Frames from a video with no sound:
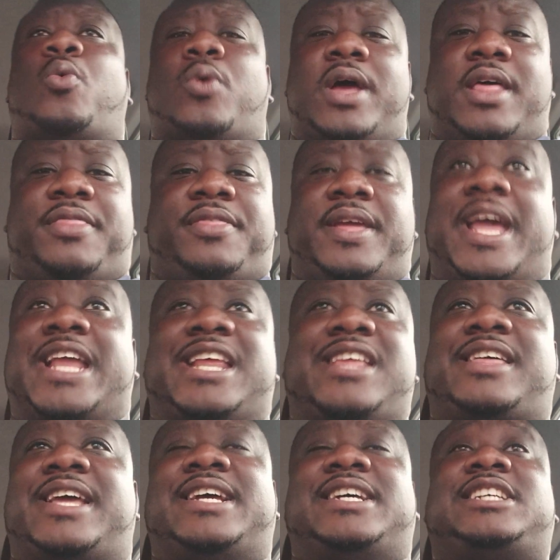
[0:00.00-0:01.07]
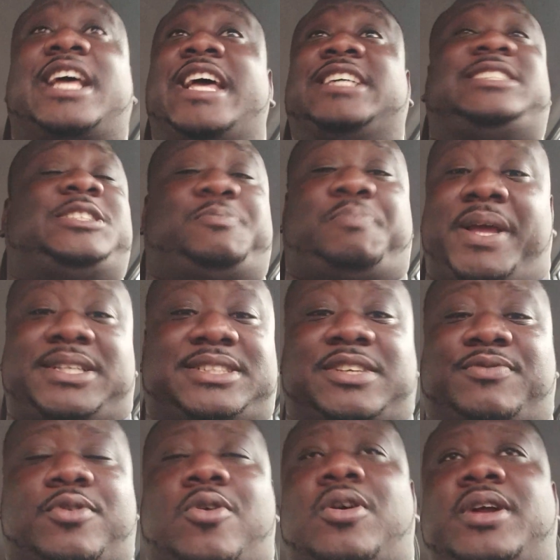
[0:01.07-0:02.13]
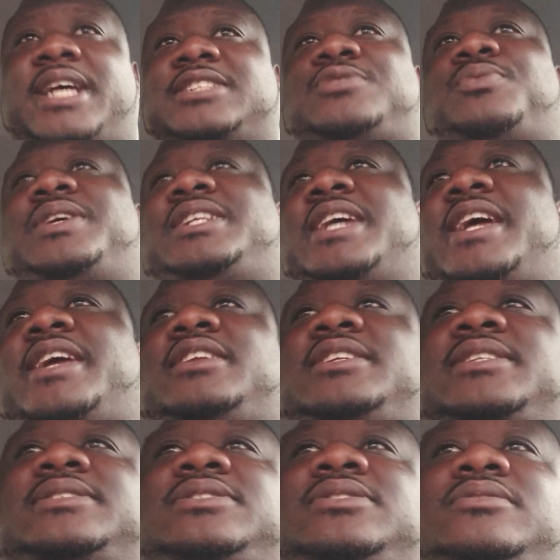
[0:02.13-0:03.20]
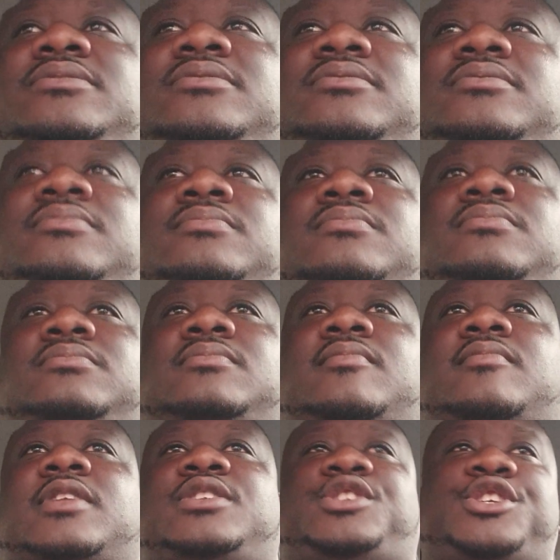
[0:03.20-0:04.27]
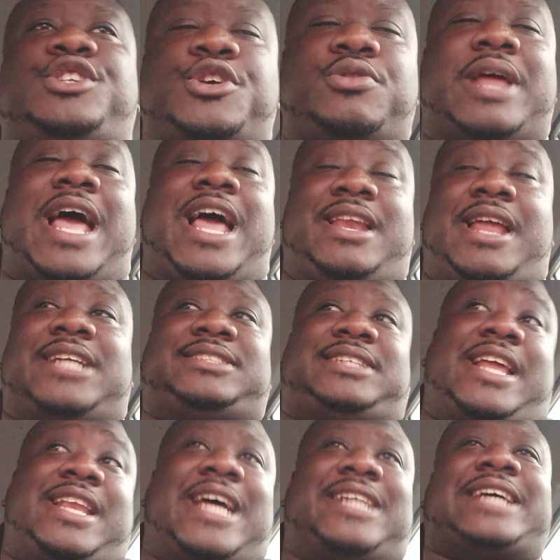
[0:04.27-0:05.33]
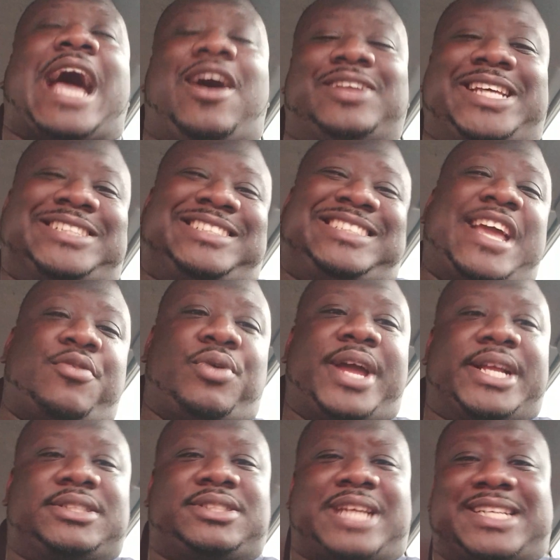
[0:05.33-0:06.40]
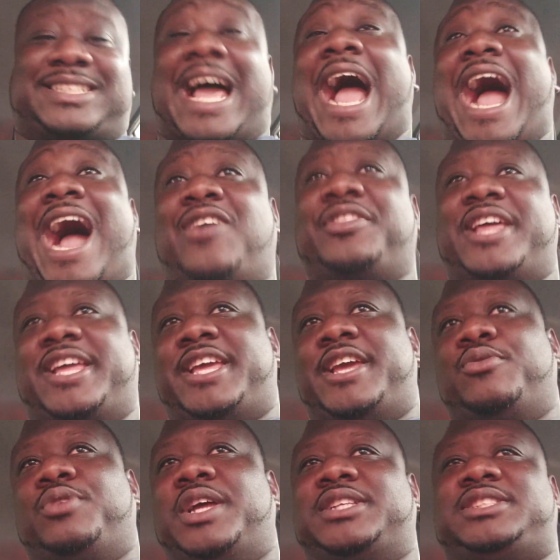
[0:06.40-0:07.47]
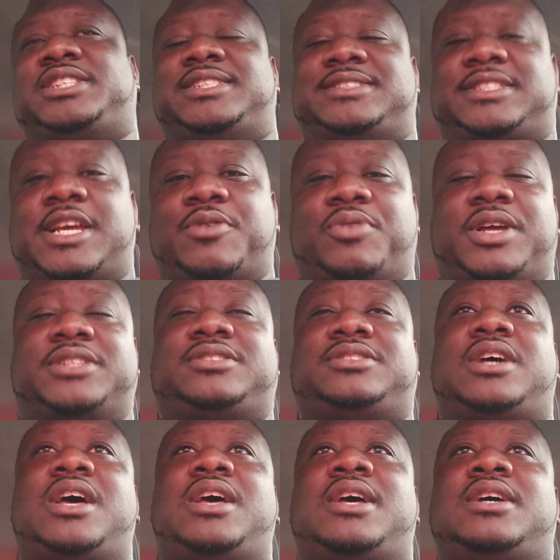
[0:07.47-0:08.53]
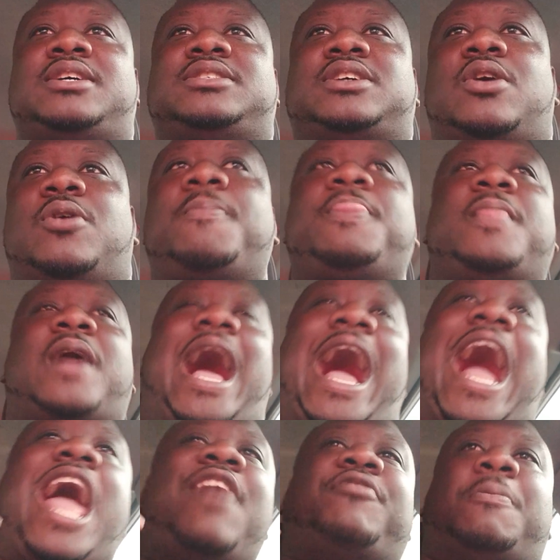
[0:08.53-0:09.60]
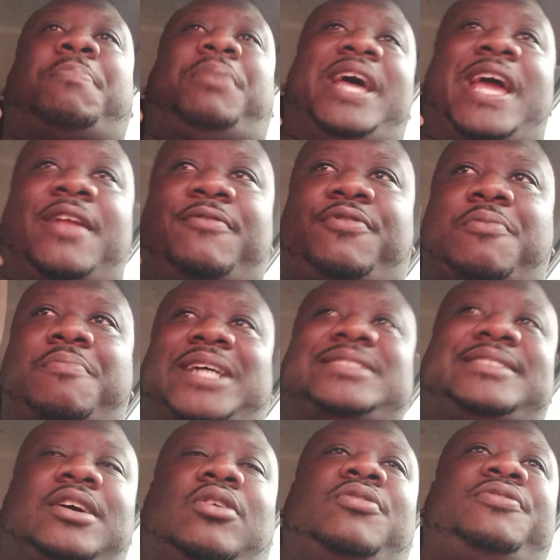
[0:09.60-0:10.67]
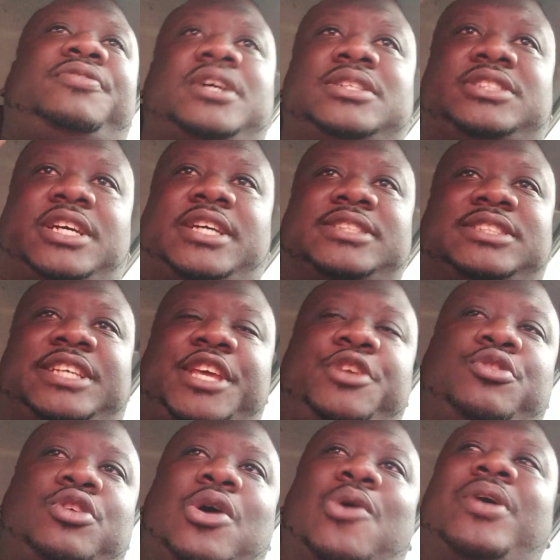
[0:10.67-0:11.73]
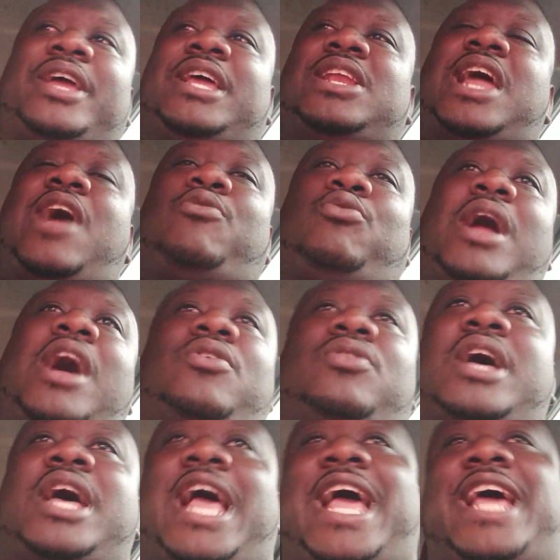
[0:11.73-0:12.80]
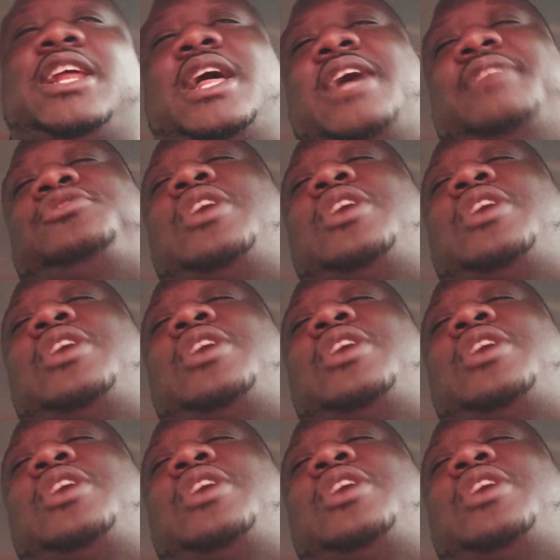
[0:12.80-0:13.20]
with anything expensive on. It's ridiculous to do that, and that's how they stay rich. That's how they get rich and stay rich. So I have a plan for myself to continue going in that route, and I'm